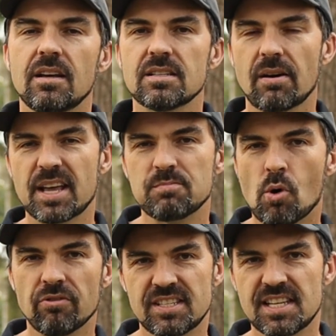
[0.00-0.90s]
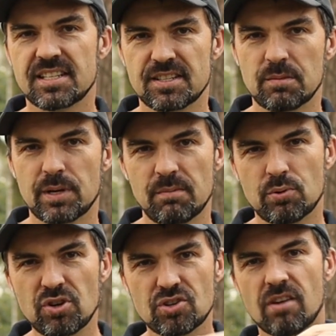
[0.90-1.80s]
So it has more resistance to being
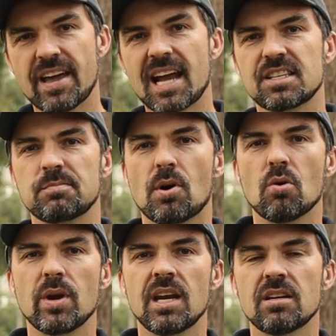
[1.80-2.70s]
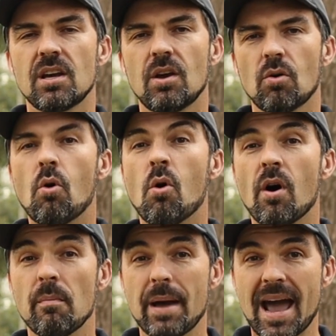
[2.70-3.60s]
pushed off axis by wind
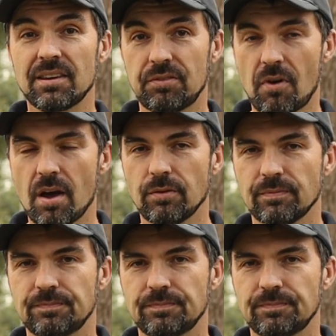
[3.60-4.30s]
or a bad throw.